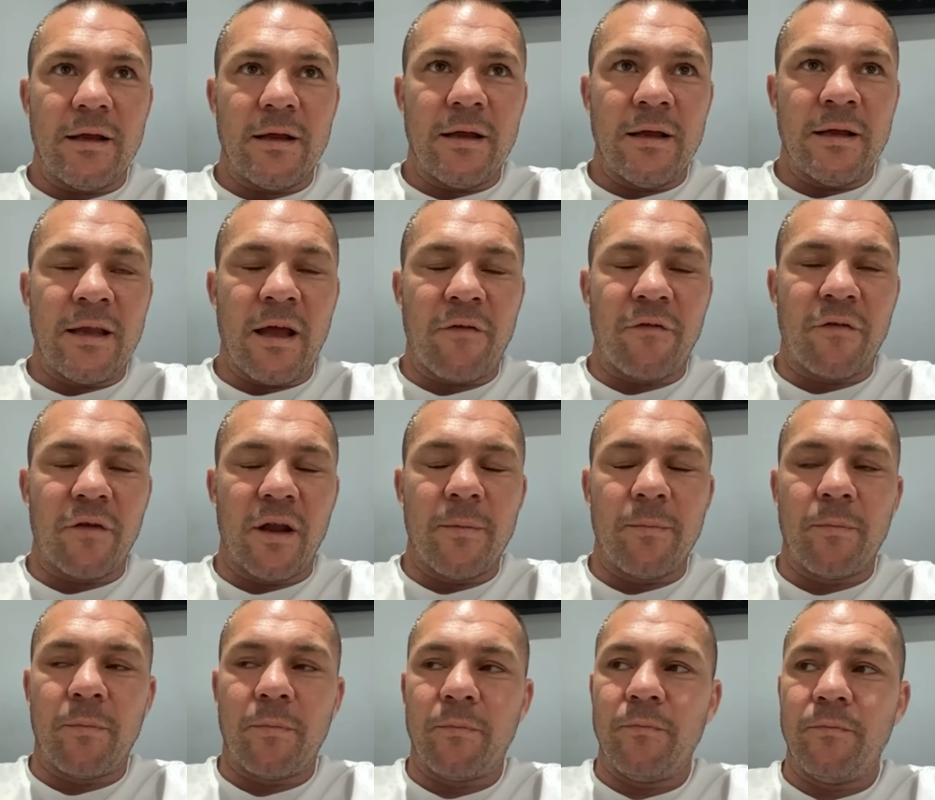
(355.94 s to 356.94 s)
he
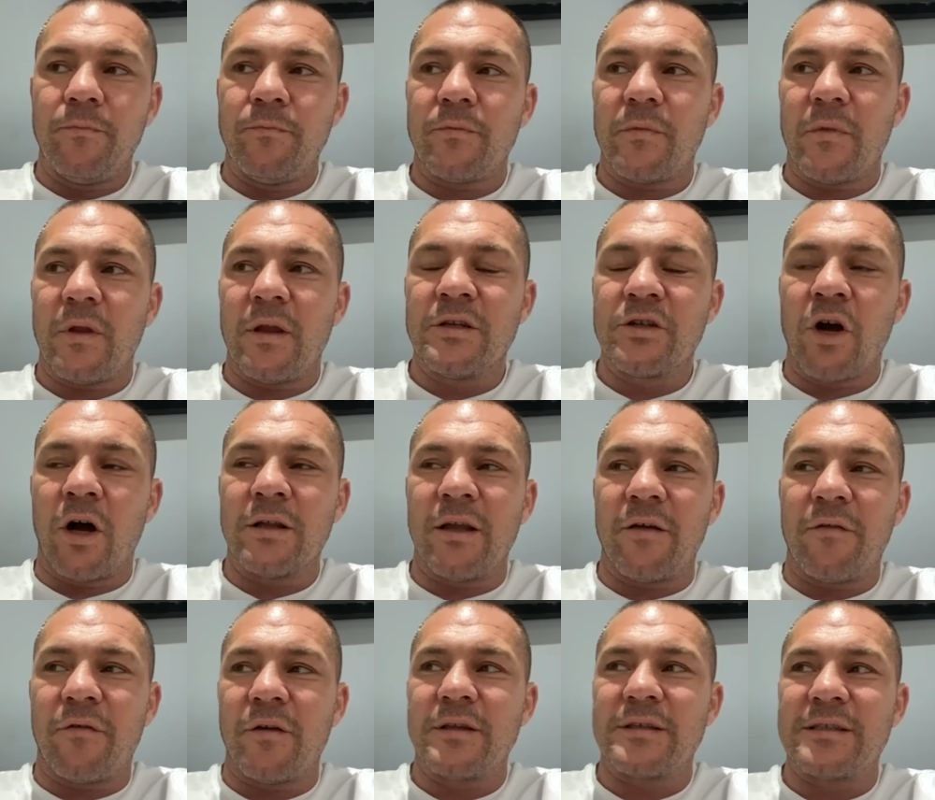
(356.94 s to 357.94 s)
definitely he's got a
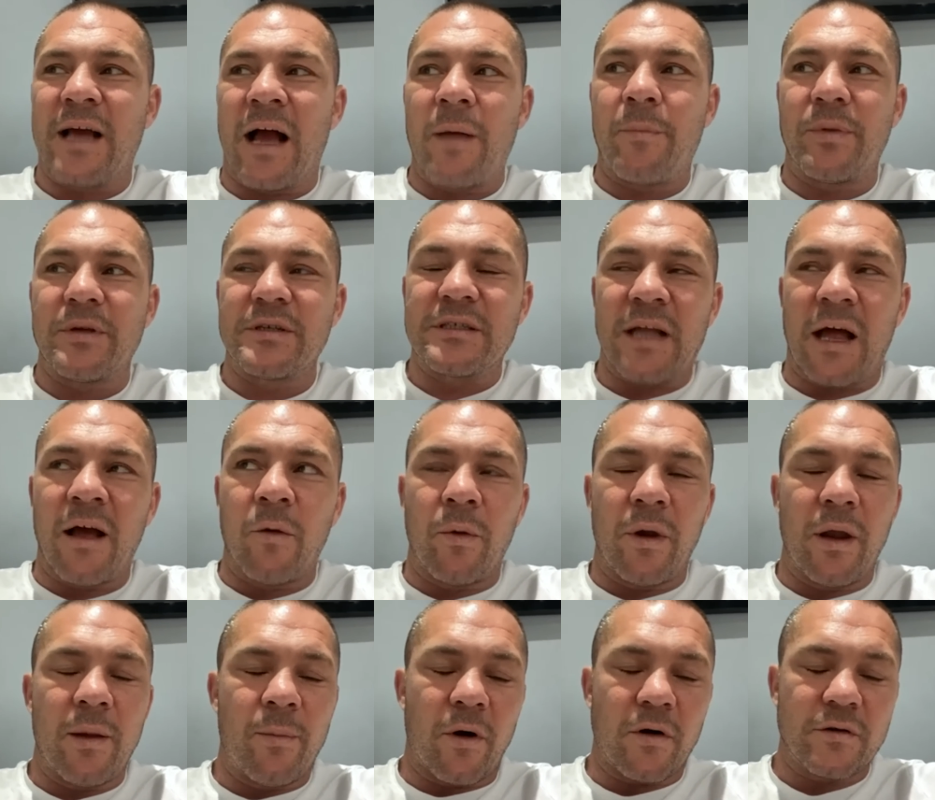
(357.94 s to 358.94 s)
different type of style
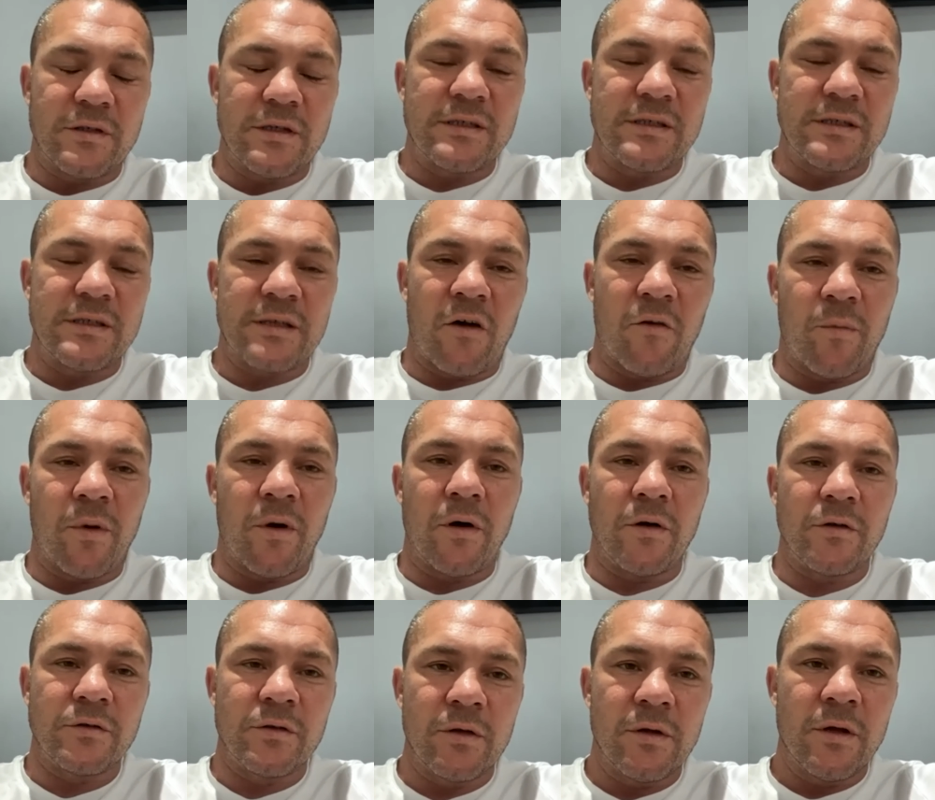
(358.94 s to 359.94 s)
when he boxes
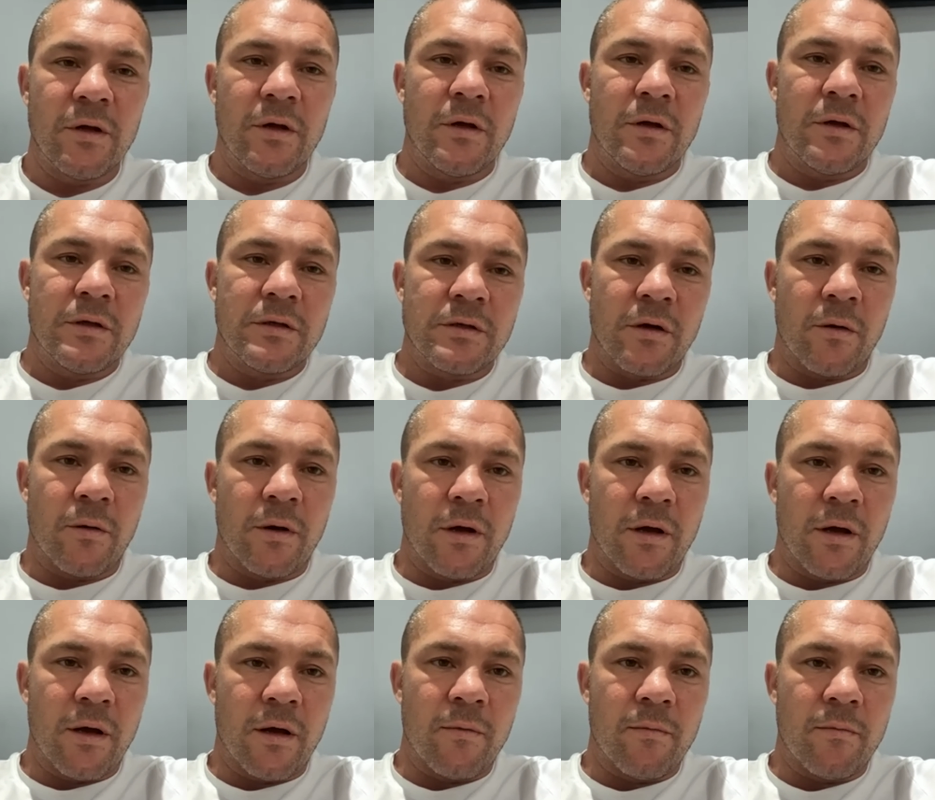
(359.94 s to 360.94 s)
southpaws. So
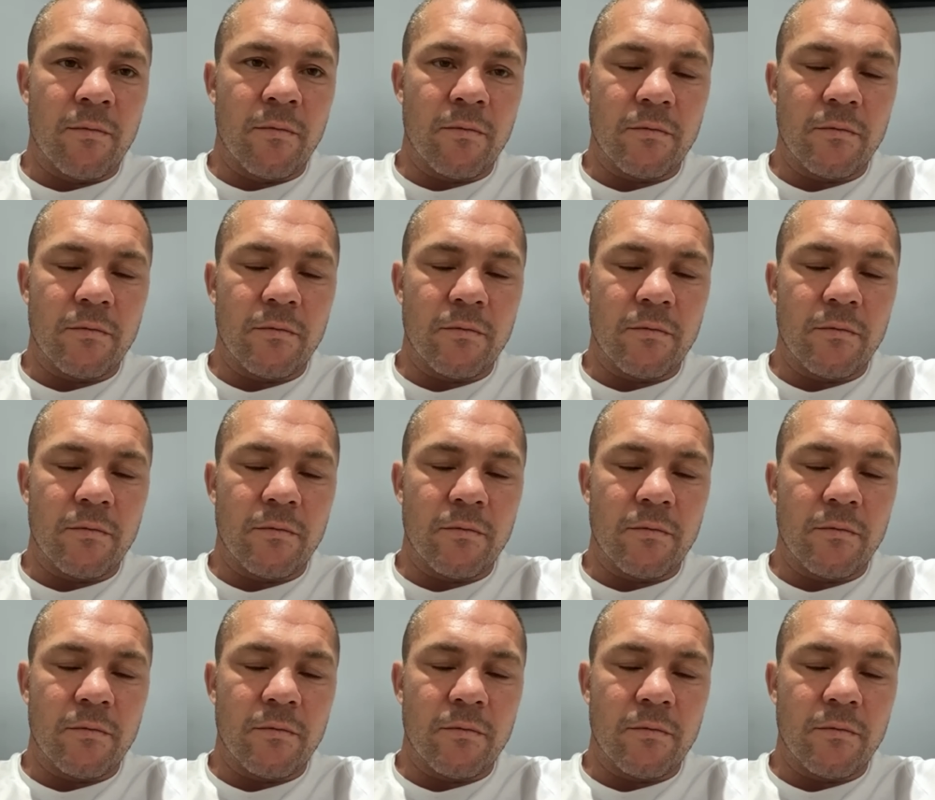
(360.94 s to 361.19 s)
um,